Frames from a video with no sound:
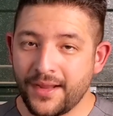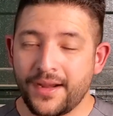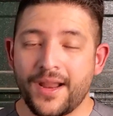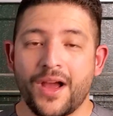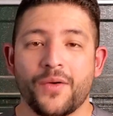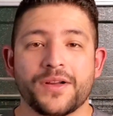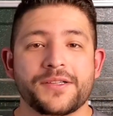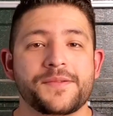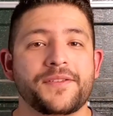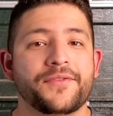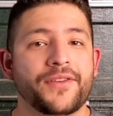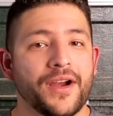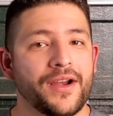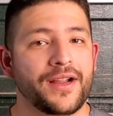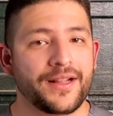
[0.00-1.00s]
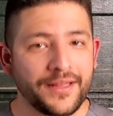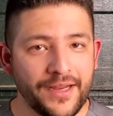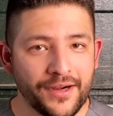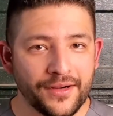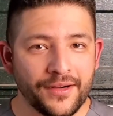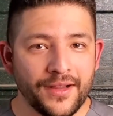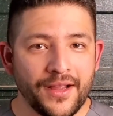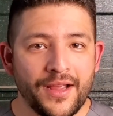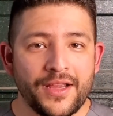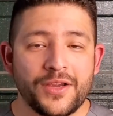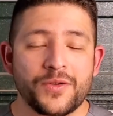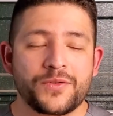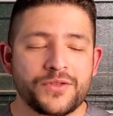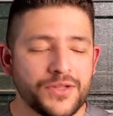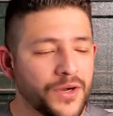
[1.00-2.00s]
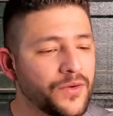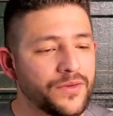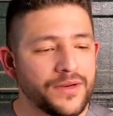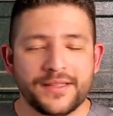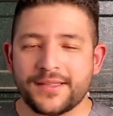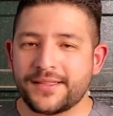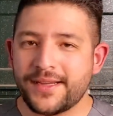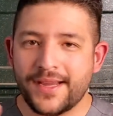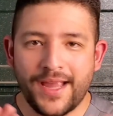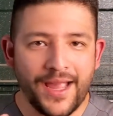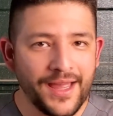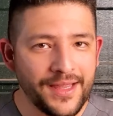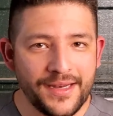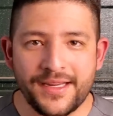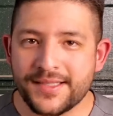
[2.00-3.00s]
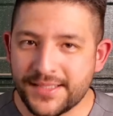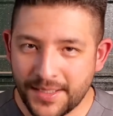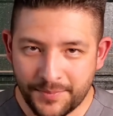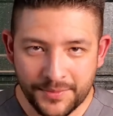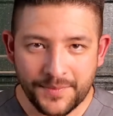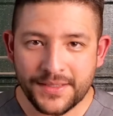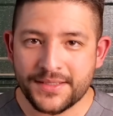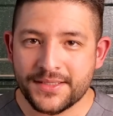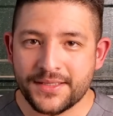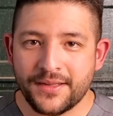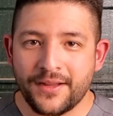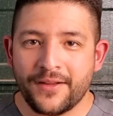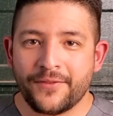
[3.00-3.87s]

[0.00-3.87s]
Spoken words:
Now, I want to be very clear. You don't need to take any supplements